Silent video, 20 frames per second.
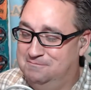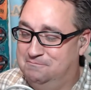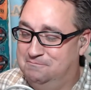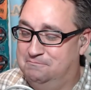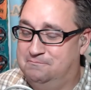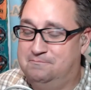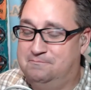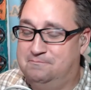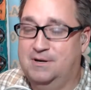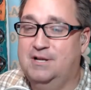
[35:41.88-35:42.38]

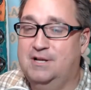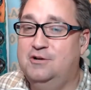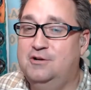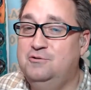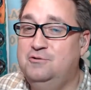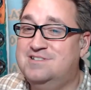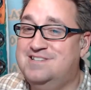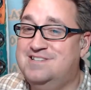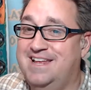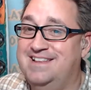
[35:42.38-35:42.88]
But who
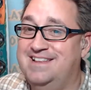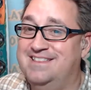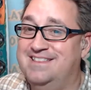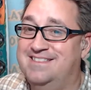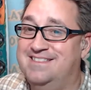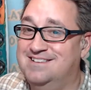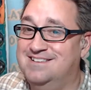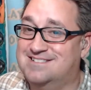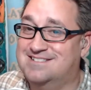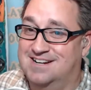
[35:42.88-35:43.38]
said it
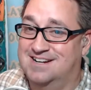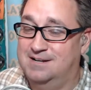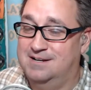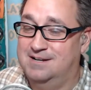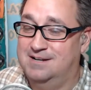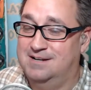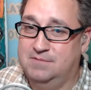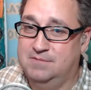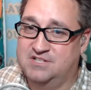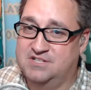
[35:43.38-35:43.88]
this time?
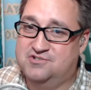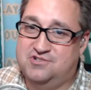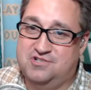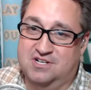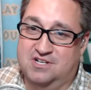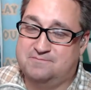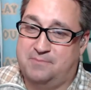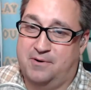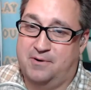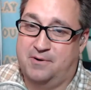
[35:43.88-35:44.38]
It's
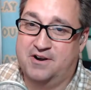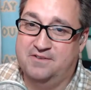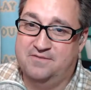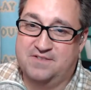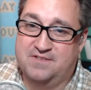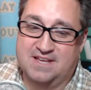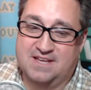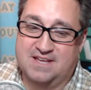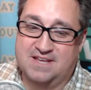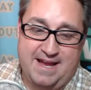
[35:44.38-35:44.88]
just part of the
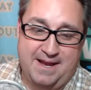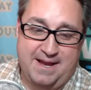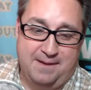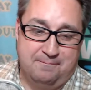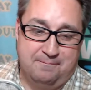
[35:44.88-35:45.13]
game.